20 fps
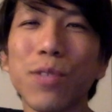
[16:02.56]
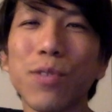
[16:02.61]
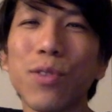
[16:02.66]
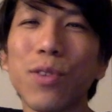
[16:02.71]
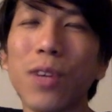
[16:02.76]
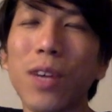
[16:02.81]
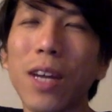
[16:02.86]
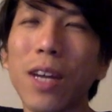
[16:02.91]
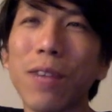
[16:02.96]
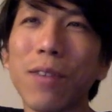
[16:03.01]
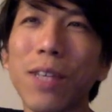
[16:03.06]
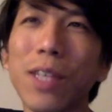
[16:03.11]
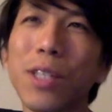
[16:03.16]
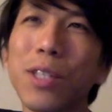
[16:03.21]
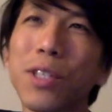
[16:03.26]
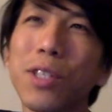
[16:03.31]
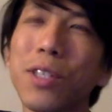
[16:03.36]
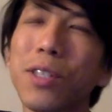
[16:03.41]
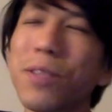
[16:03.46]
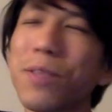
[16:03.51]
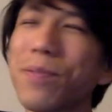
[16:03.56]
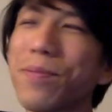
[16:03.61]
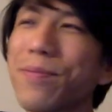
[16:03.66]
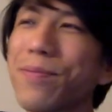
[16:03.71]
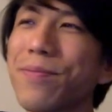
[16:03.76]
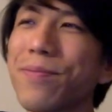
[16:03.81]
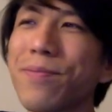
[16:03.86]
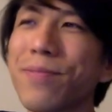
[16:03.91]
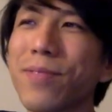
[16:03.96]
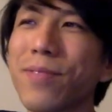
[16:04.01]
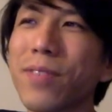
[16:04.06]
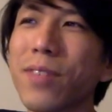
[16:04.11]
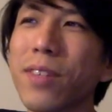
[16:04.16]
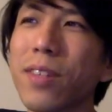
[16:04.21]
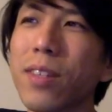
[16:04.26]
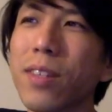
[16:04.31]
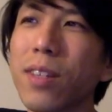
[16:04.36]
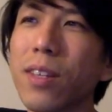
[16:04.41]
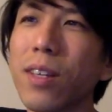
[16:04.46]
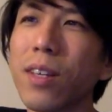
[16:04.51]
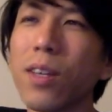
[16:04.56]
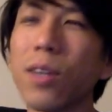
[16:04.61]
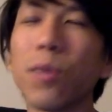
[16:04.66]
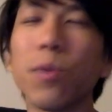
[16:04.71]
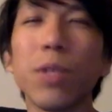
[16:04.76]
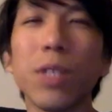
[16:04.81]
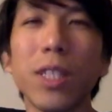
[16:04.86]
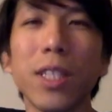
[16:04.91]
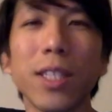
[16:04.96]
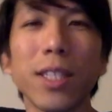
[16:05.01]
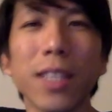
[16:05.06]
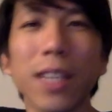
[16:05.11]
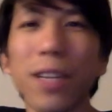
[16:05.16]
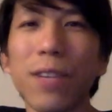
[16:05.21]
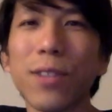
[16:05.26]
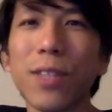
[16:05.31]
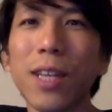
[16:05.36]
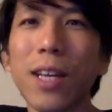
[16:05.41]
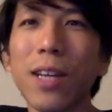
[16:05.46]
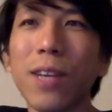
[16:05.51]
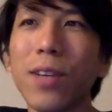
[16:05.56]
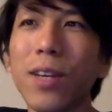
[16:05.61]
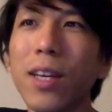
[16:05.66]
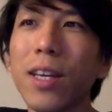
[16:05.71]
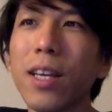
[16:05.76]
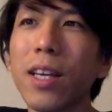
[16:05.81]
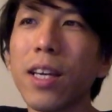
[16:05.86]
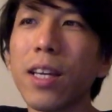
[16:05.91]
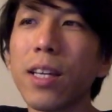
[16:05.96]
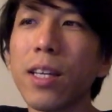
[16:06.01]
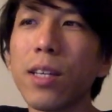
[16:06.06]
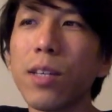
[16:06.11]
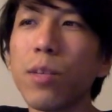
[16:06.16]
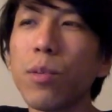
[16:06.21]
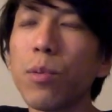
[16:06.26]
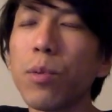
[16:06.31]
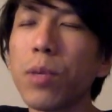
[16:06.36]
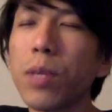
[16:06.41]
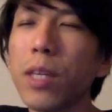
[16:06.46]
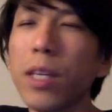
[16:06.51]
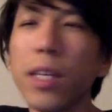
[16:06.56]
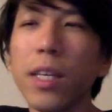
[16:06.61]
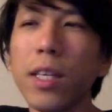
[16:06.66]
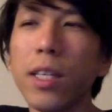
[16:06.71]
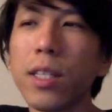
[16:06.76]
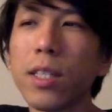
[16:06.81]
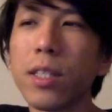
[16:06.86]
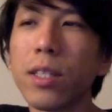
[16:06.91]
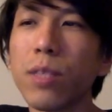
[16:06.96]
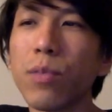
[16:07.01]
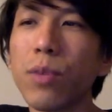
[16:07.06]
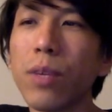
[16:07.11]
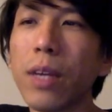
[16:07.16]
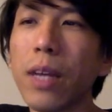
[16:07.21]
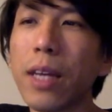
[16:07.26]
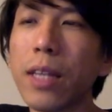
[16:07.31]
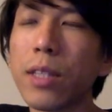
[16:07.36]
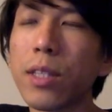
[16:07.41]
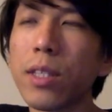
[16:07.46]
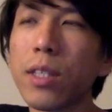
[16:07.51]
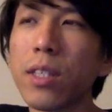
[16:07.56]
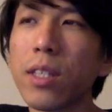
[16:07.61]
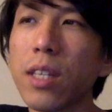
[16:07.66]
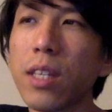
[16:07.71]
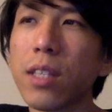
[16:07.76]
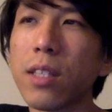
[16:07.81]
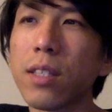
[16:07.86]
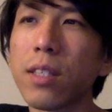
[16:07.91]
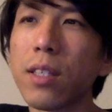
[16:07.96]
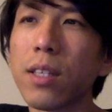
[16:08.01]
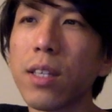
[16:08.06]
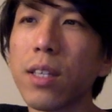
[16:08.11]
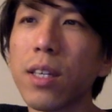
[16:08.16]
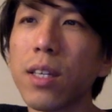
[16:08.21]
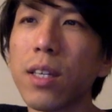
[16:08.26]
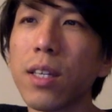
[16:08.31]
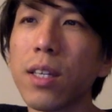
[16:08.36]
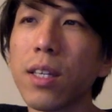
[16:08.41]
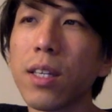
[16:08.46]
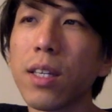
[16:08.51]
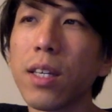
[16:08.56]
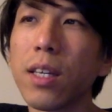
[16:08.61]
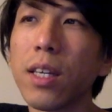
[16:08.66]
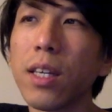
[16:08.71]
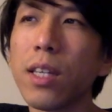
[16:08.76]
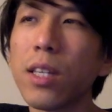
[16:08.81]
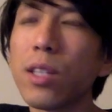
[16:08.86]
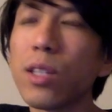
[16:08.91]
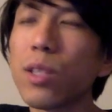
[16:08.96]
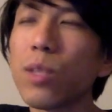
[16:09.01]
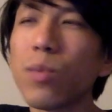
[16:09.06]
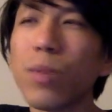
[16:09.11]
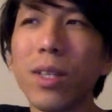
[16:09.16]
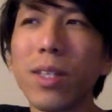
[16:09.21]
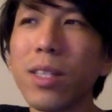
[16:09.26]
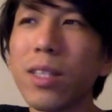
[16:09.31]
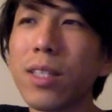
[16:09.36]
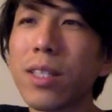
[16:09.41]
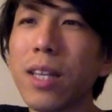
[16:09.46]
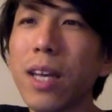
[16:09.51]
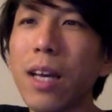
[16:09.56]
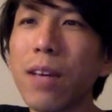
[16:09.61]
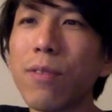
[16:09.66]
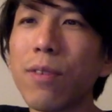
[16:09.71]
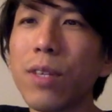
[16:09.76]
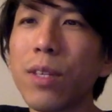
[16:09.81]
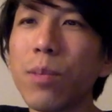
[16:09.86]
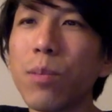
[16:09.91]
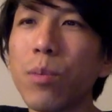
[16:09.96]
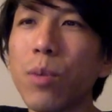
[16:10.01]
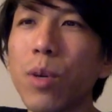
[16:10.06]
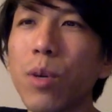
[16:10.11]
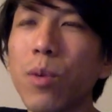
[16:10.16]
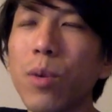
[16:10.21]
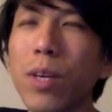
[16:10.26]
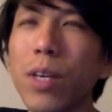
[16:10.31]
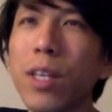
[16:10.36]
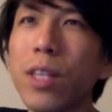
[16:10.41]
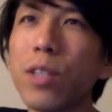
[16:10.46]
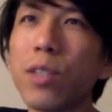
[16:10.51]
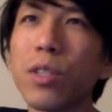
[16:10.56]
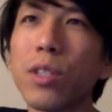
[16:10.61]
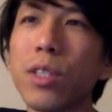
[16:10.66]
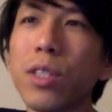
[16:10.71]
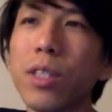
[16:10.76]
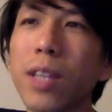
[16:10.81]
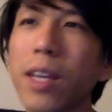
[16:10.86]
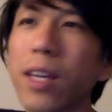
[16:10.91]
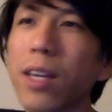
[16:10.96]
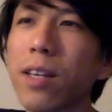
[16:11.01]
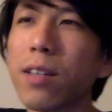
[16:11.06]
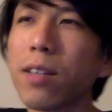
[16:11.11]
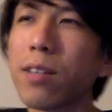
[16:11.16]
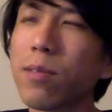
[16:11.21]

for adventure, which is kind of sad, right? And then Dobuki realizes that he doesn't want this life anymore, where he just like,